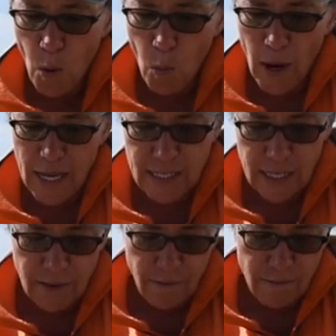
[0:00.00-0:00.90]

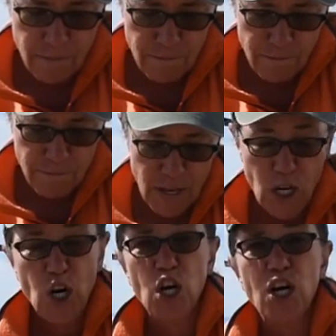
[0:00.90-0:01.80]
white
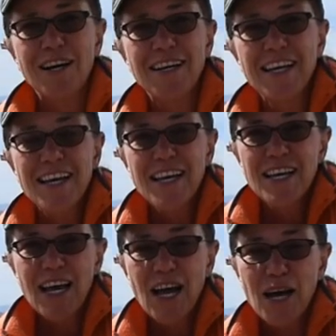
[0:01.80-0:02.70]
vinegar.
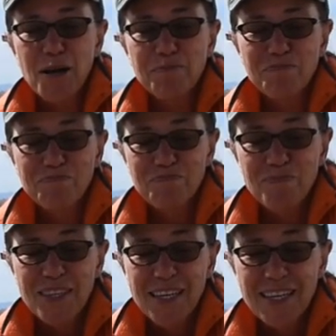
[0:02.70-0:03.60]
Um,
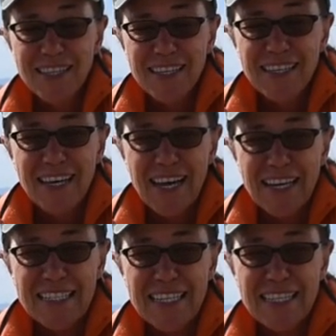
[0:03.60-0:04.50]

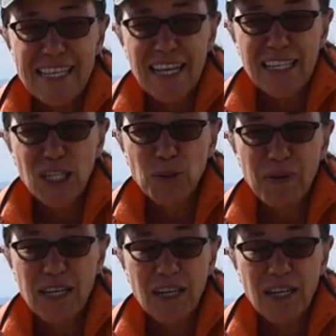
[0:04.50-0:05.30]
I did a little bit